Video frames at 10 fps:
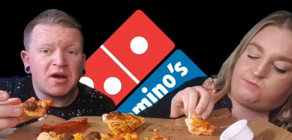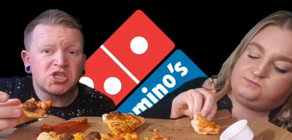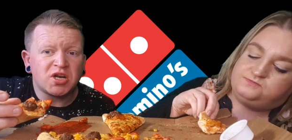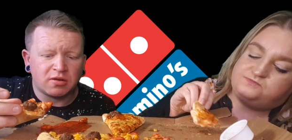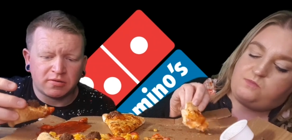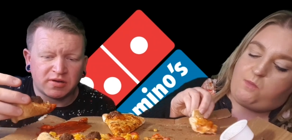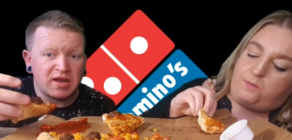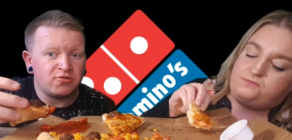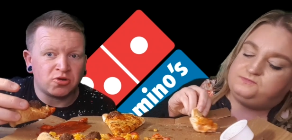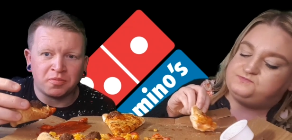Speaker 1: imagine... Oh,
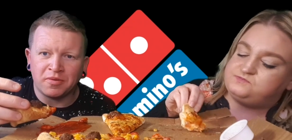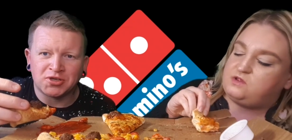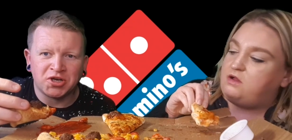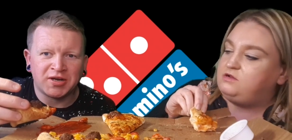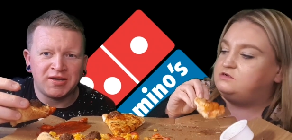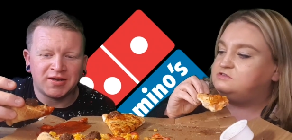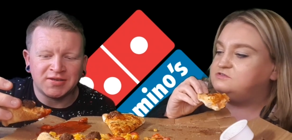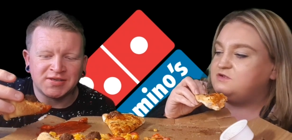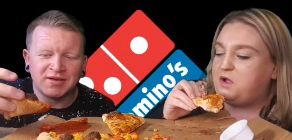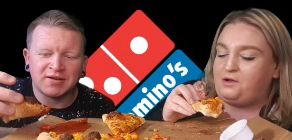I keep dropping my chicken. You
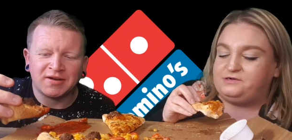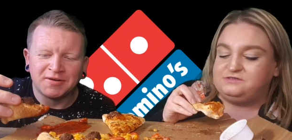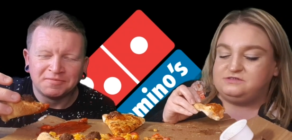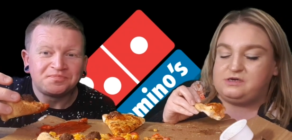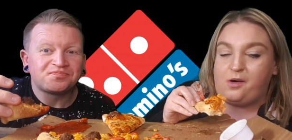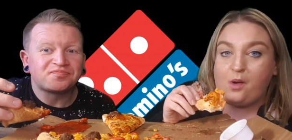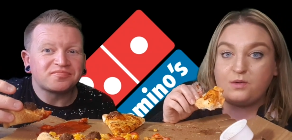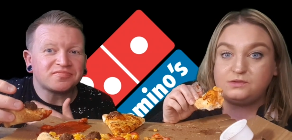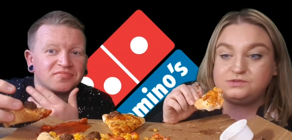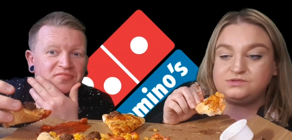can see it, can't you?
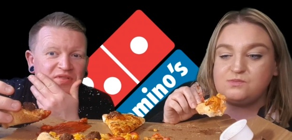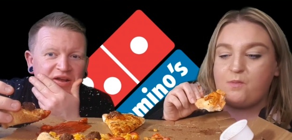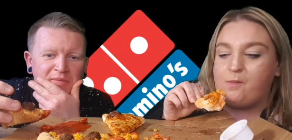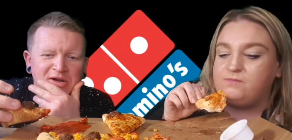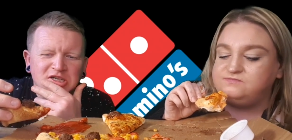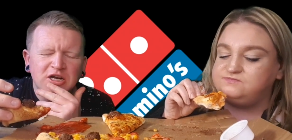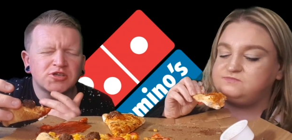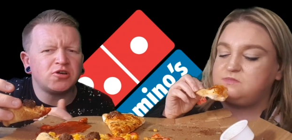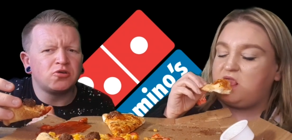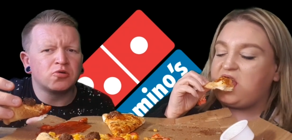Imagine
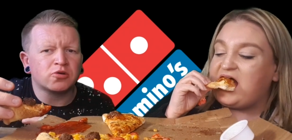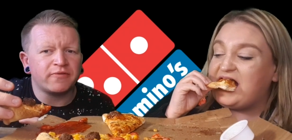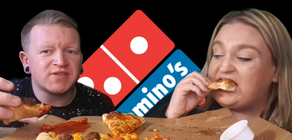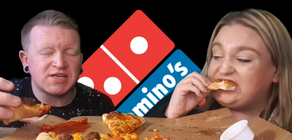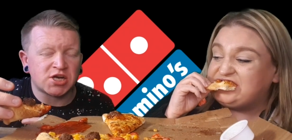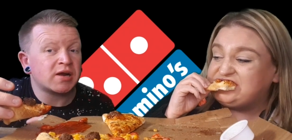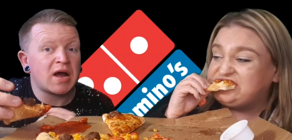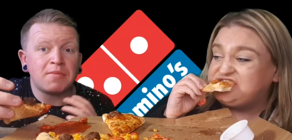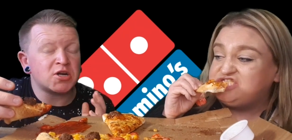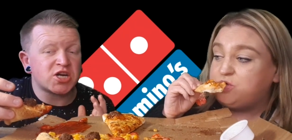that's an awkward conversation. I
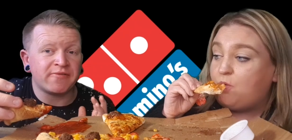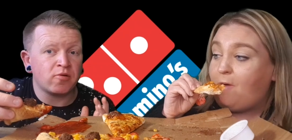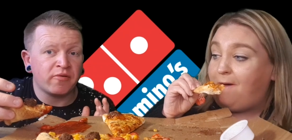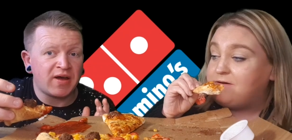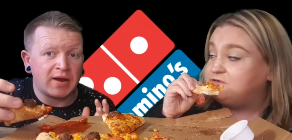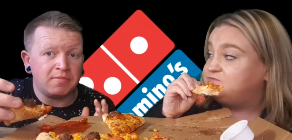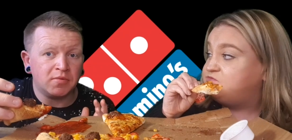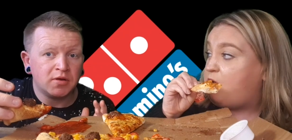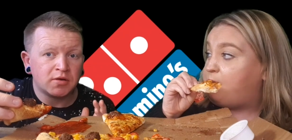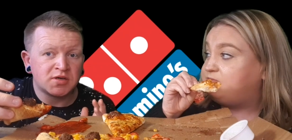can't imagine having it with
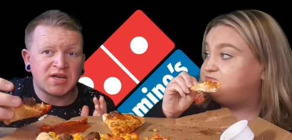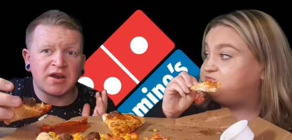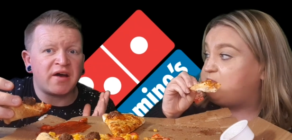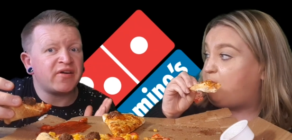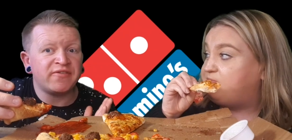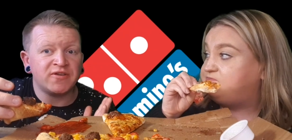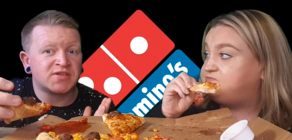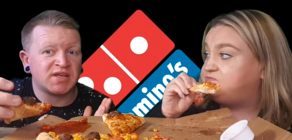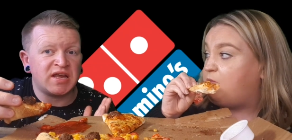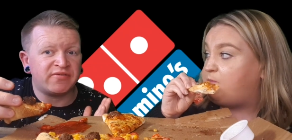Aim. Because I don't have
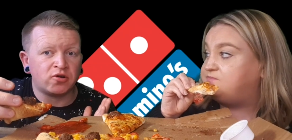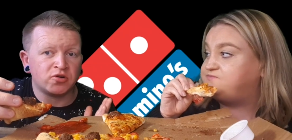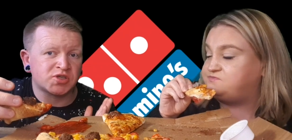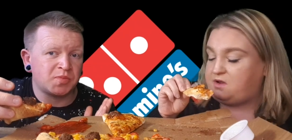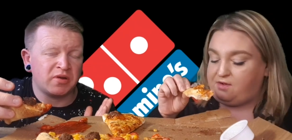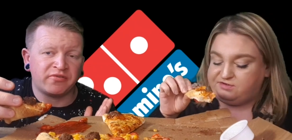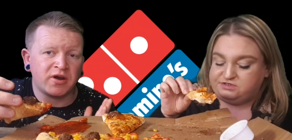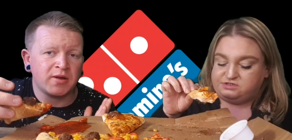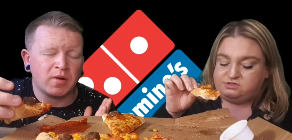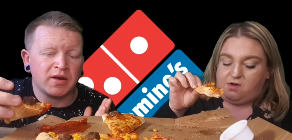anything to leave her or split with
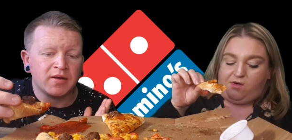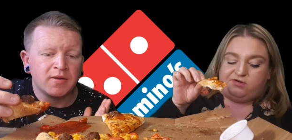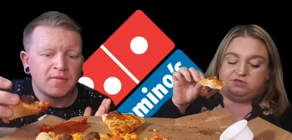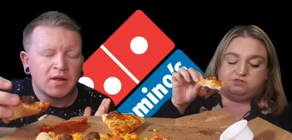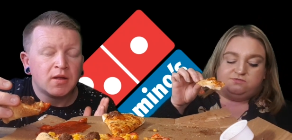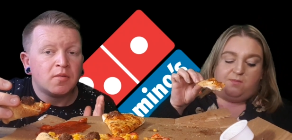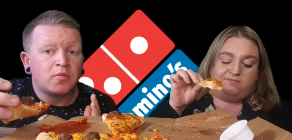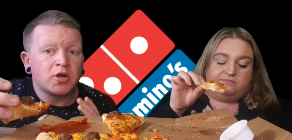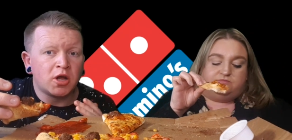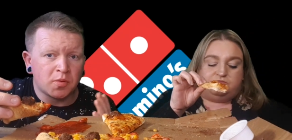her anyway.
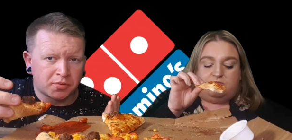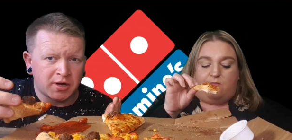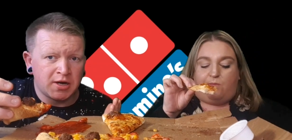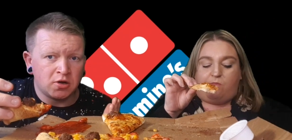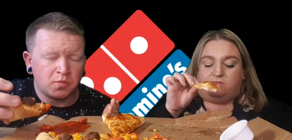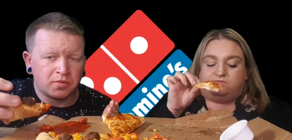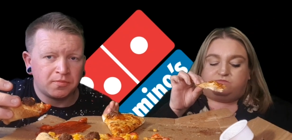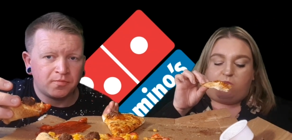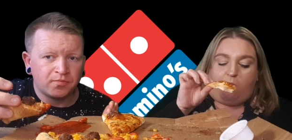But you know, the prenup.